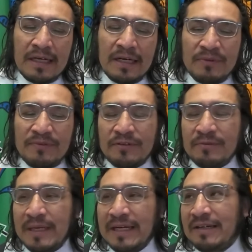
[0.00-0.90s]

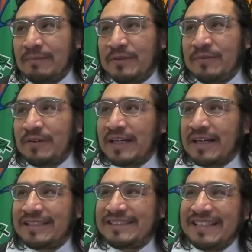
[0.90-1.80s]
Before I
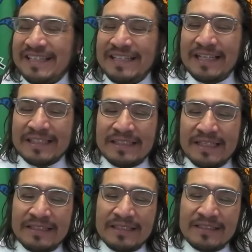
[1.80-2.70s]
got elected,
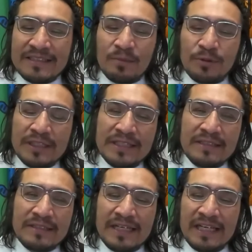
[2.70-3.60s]
I did some work
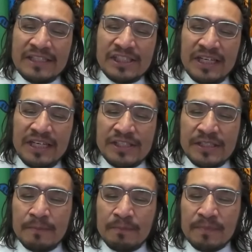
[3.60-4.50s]
in
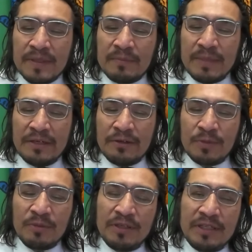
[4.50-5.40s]
education in my home
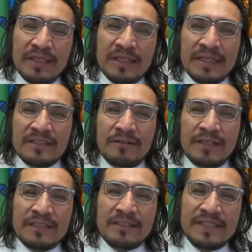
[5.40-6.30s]
community as a director of